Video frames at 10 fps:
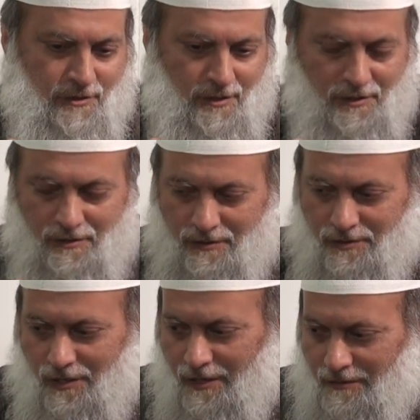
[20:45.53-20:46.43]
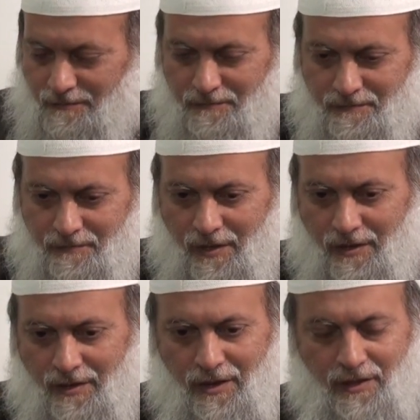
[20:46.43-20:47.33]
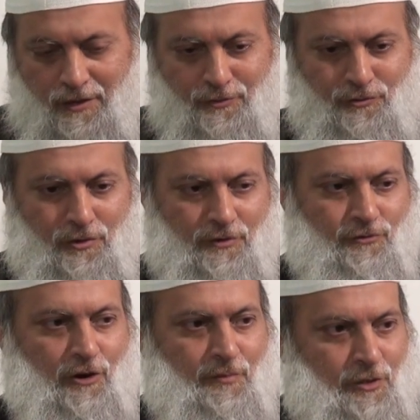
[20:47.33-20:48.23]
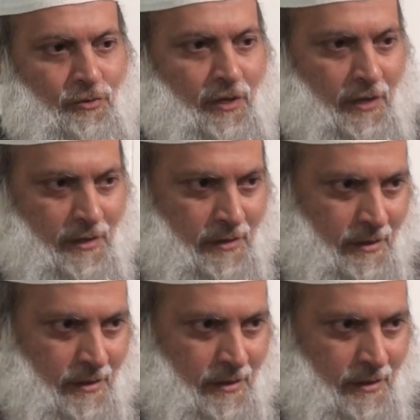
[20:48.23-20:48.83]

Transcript: you know, it's like, yeah, they're few and far between.